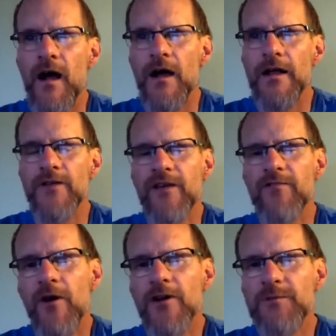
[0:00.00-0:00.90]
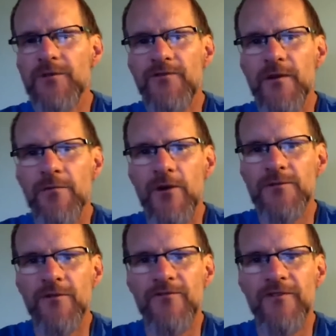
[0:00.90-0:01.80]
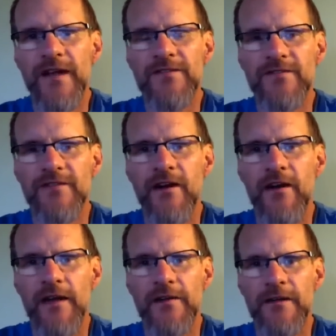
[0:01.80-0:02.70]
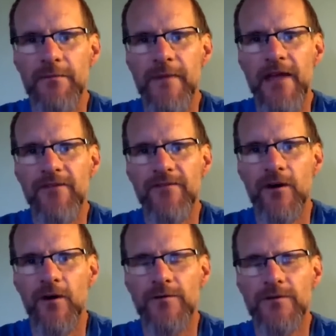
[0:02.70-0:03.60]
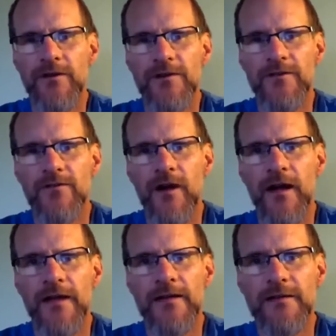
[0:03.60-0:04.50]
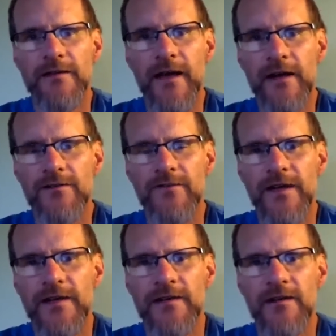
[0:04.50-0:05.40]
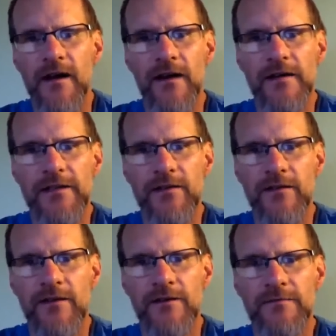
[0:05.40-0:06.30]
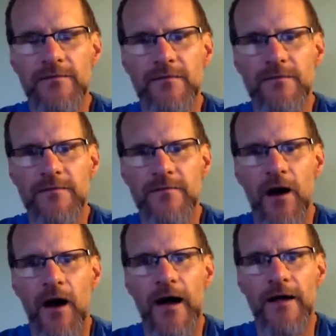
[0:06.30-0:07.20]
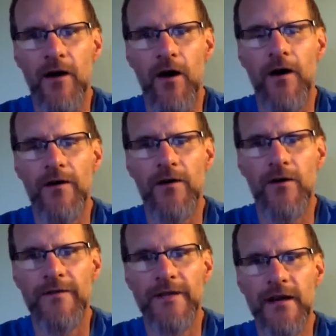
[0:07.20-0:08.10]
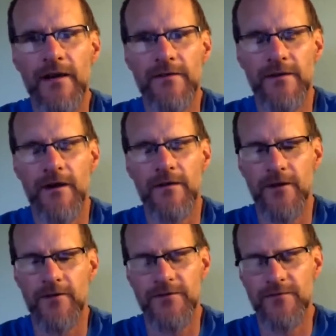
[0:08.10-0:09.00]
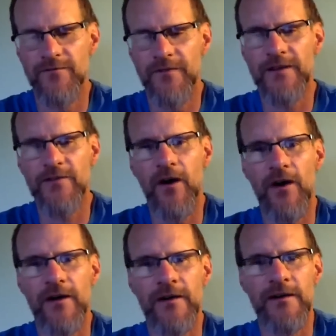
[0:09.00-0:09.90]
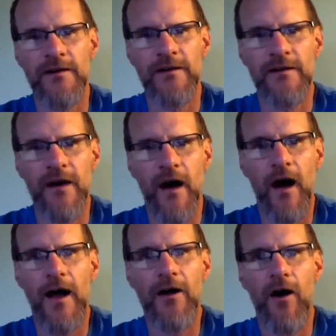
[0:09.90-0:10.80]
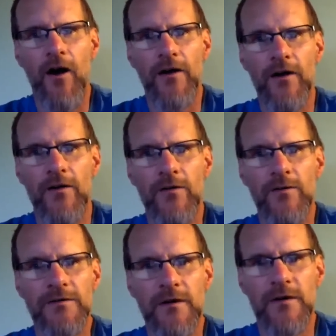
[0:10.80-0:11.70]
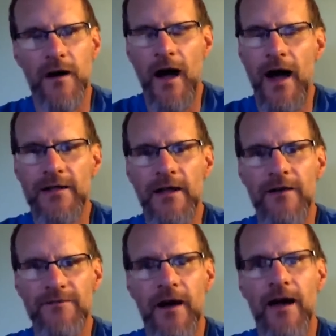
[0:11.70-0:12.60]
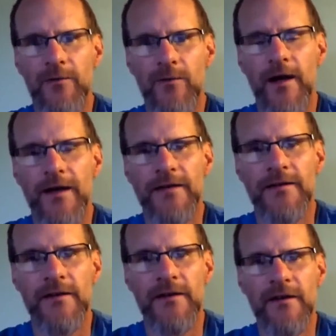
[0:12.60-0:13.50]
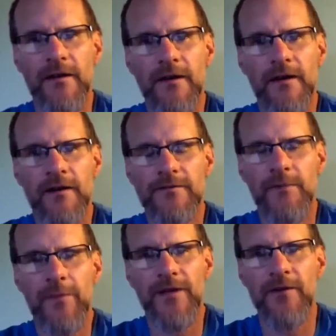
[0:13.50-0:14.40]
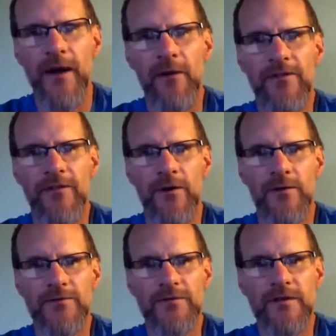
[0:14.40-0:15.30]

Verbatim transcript: if you have multiple multiple faces in there, it, it may float. You can try activating uh, either the the the auto and the, the there's face on, eye auto, eye left, eye right. Uh, so you might play around with those.